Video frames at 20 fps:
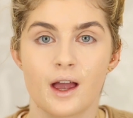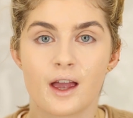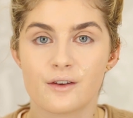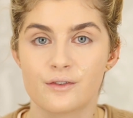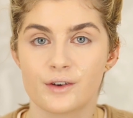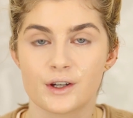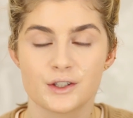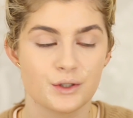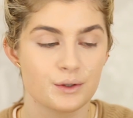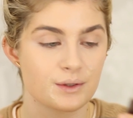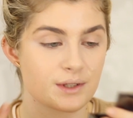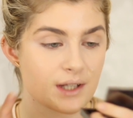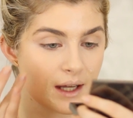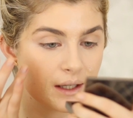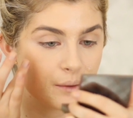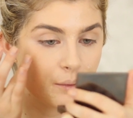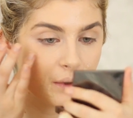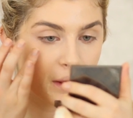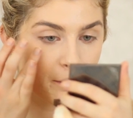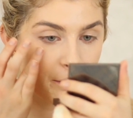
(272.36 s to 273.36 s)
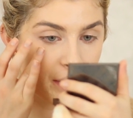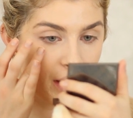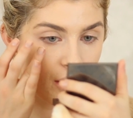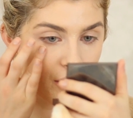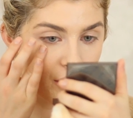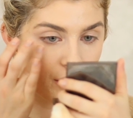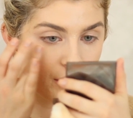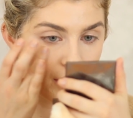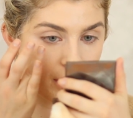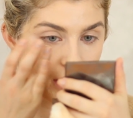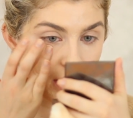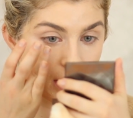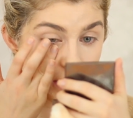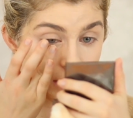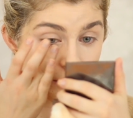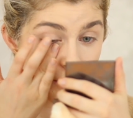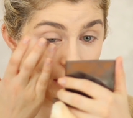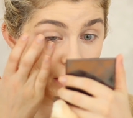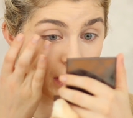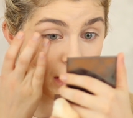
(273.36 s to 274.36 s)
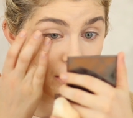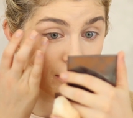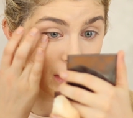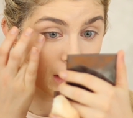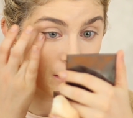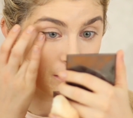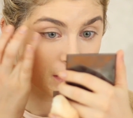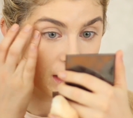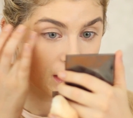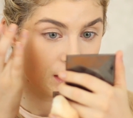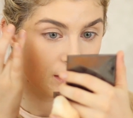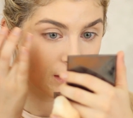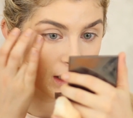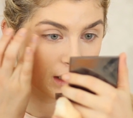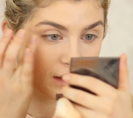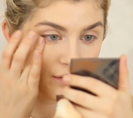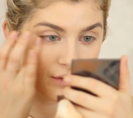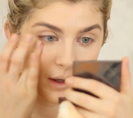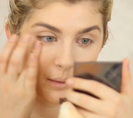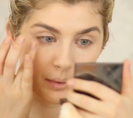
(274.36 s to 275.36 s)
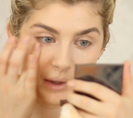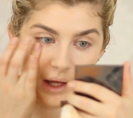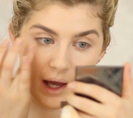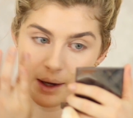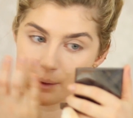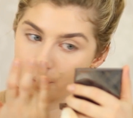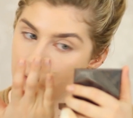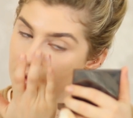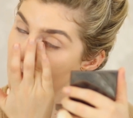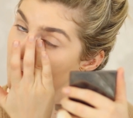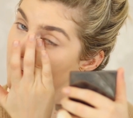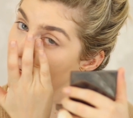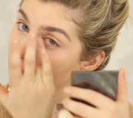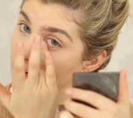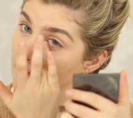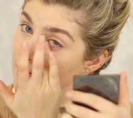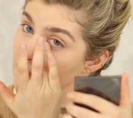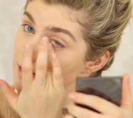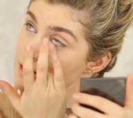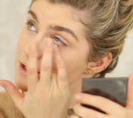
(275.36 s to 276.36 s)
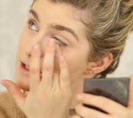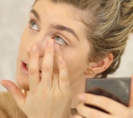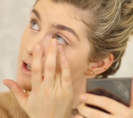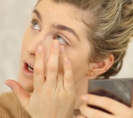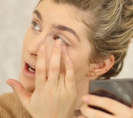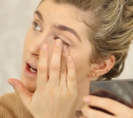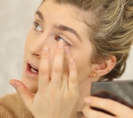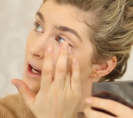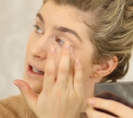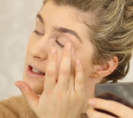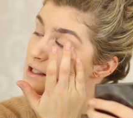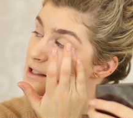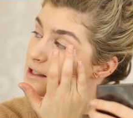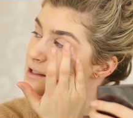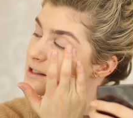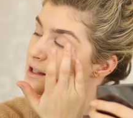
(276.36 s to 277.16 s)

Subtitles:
if I do set it with a powder, it's very creamy. You can even apply it with your hand, and it